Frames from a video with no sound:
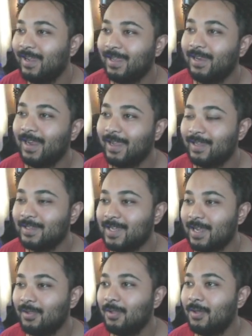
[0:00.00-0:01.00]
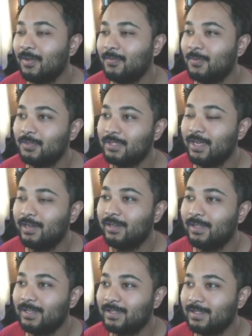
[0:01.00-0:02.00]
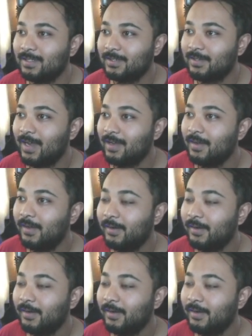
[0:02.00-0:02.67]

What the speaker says: and I can tank a lot of those Aerials, right?